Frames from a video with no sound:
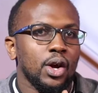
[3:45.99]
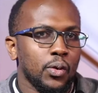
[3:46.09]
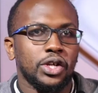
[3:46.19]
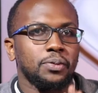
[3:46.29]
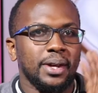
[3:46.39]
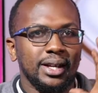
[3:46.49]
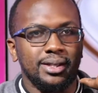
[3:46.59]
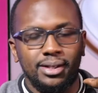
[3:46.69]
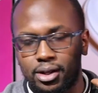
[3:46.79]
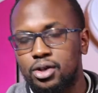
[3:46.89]
which
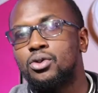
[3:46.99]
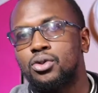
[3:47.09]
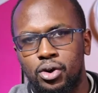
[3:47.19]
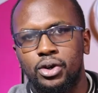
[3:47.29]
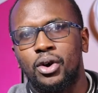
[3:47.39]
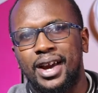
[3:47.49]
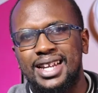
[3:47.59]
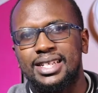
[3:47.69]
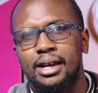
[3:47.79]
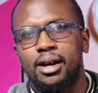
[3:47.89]
means you're
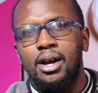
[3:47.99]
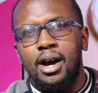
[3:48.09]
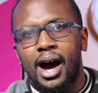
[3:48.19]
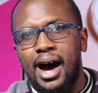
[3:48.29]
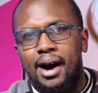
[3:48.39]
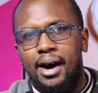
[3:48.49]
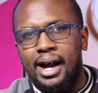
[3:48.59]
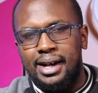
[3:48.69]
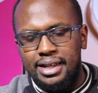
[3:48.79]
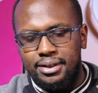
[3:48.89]
getting
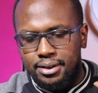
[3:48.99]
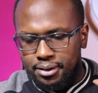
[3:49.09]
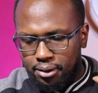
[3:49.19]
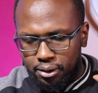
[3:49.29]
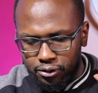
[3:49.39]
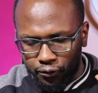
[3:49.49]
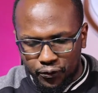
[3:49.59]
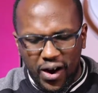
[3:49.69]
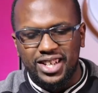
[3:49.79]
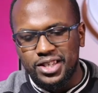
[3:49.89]
at least
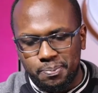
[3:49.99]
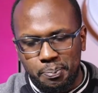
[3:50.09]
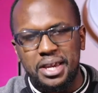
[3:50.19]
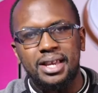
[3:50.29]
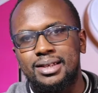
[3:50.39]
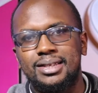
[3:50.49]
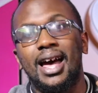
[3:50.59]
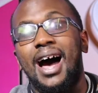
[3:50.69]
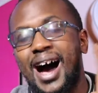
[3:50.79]
fast speeds,